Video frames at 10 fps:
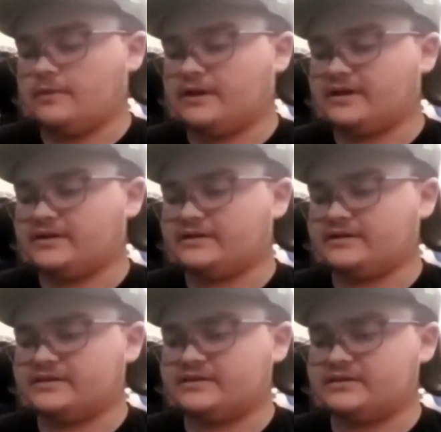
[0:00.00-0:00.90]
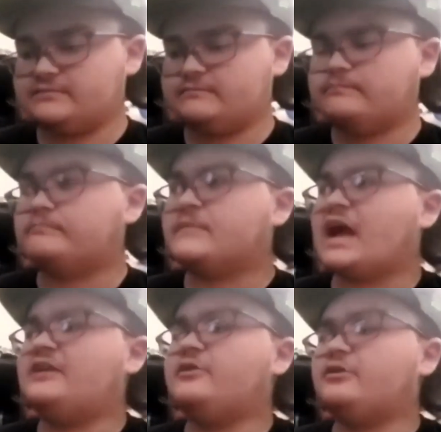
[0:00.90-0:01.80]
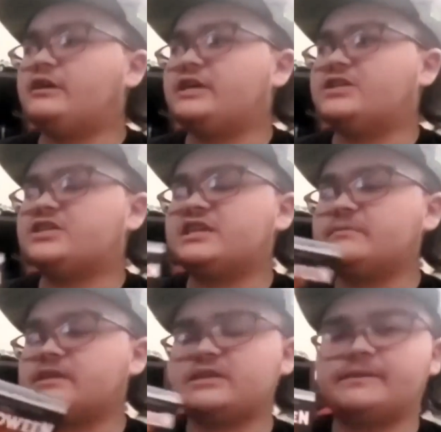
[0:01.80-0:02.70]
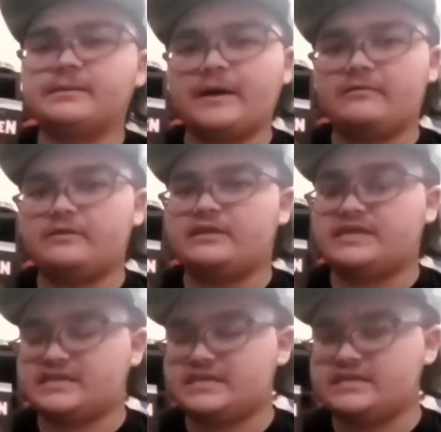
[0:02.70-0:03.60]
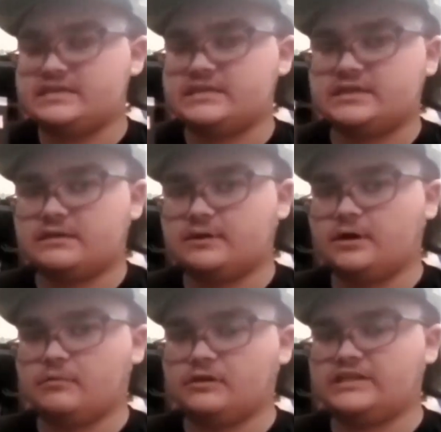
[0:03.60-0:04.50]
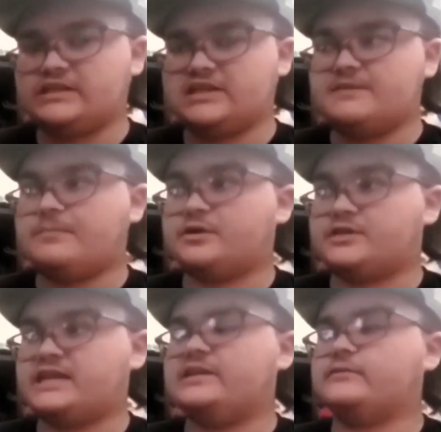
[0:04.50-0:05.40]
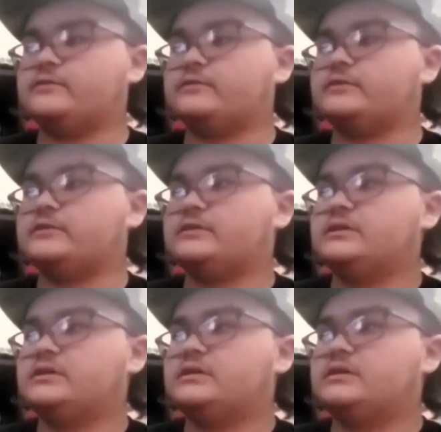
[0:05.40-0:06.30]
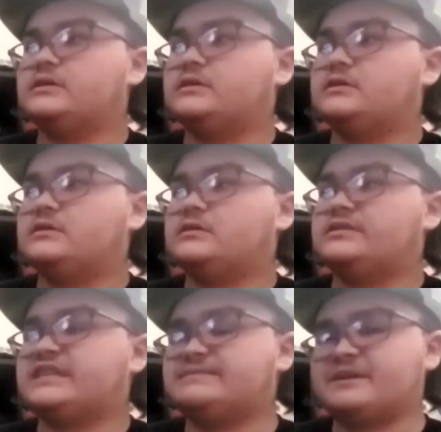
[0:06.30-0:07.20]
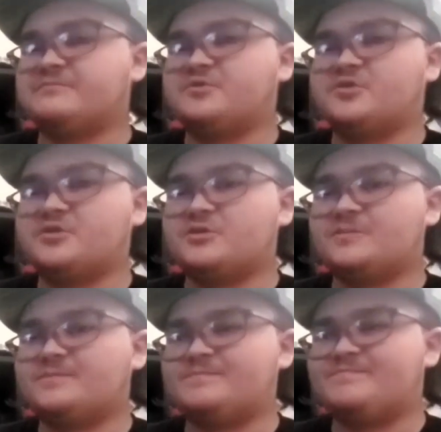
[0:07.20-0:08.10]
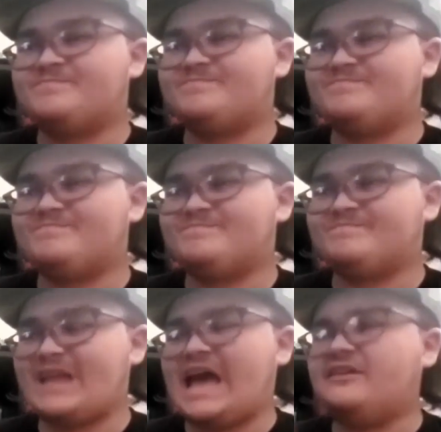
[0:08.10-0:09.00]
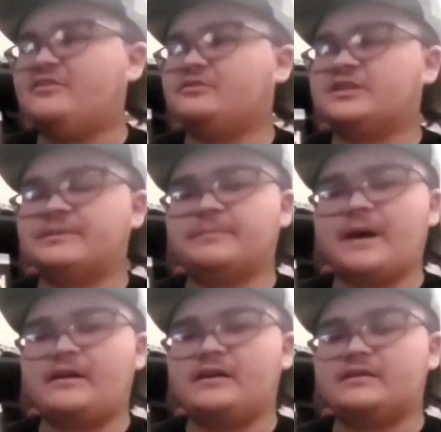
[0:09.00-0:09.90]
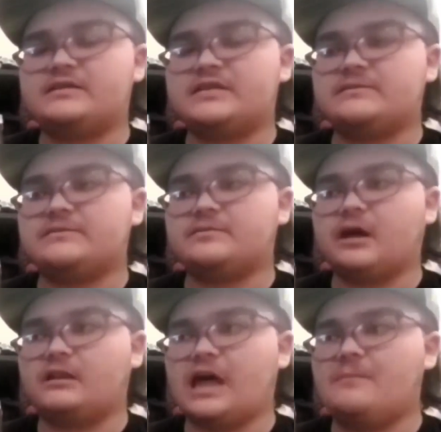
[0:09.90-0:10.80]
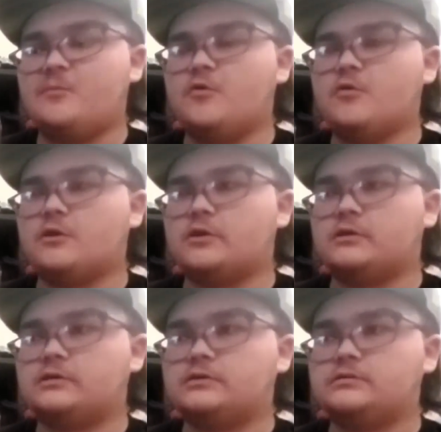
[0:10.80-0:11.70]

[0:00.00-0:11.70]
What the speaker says: because I don't know, it just seemed like something about these releases in particular seemed like more, I don't know, something about it seemed a lot more